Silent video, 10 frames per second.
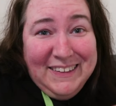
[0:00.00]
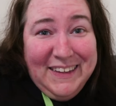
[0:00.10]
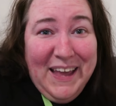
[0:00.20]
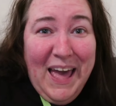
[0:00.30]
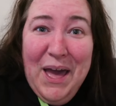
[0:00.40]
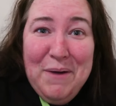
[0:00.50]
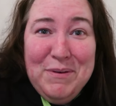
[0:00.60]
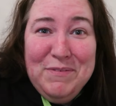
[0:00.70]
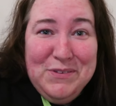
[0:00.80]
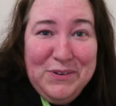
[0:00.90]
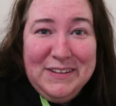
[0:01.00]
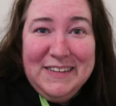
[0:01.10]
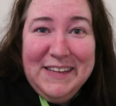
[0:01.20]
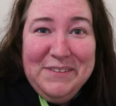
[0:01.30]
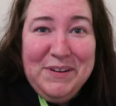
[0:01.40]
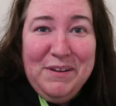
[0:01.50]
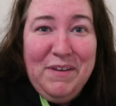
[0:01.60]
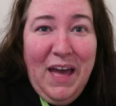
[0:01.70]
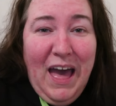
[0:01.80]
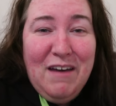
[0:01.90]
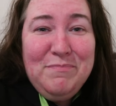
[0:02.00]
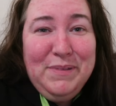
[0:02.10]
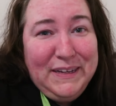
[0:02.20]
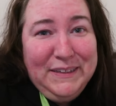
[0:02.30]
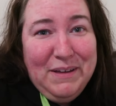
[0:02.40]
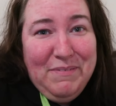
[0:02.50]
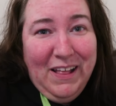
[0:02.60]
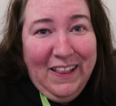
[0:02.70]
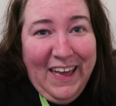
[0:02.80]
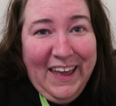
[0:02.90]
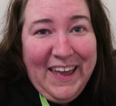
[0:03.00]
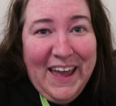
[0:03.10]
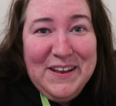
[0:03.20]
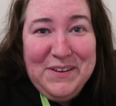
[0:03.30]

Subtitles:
So yeah, I hope you've enjoyed this little video. If you have, please do give it a like.